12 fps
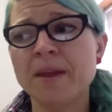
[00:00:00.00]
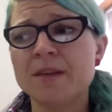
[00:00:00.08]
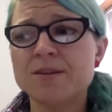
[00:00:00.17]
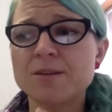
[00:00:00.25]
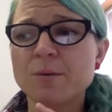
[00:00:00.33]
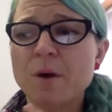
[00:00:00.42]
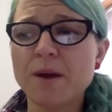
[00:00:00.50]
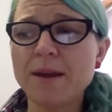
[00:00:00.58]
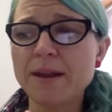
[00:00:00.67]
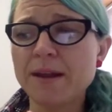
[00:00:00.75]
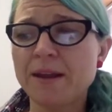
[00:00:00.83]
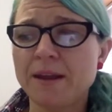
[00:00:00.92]
So
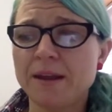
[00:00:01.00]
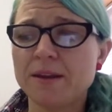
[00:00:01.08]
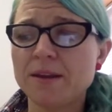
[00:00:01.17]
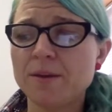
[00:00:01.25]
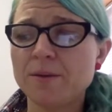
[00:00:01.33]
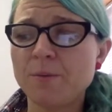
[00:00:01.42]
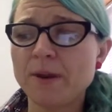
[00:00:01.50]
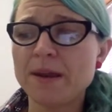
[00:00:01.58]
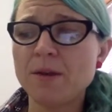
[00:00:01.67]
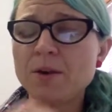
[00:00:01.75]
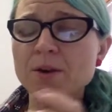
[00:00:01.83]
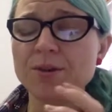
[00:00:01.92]

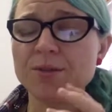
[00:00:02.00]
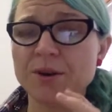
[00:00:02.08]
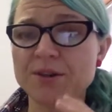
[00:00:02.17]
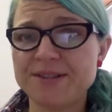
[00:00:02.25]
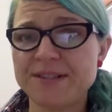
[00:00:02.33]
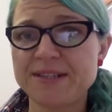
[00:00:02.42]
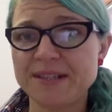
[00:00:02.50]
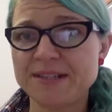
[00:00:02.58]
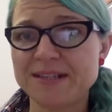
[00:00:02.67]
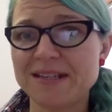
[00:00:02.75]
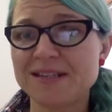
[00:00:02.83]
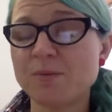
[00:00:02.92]
we look at those
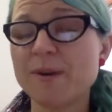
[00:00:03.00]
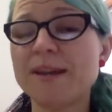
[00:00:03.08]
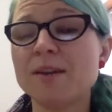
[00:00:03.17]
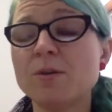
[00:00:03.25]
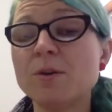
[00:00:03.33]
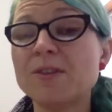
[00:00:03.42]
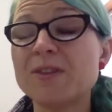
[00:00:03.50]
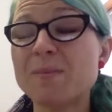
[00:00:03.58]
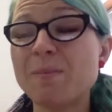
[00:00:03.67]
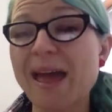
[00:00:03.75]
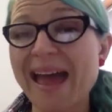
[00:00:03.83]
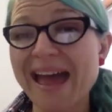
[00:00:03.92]
statistics, we can look at
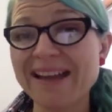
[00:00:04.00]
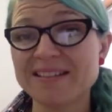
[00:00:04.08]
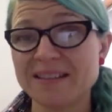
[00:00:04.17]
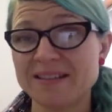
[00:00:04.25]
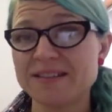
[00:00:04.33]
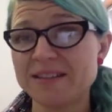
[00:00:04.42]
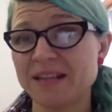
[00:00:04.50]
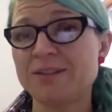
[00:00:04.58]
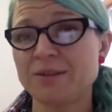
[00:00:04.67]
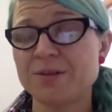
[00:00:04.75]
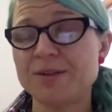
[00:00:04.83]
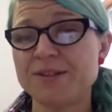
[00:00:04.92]
the patterns in
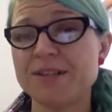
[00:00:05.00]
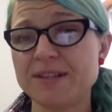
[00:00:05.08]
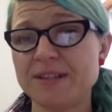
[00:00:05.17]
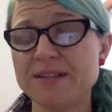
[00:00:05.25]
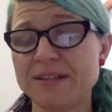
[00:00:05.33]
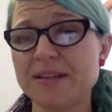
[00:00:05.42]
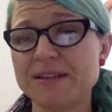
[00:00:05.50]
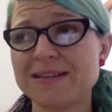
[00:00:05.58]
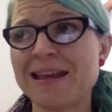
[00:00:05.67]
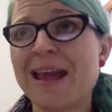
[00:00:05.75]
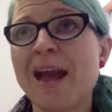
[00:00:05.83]
those statistics,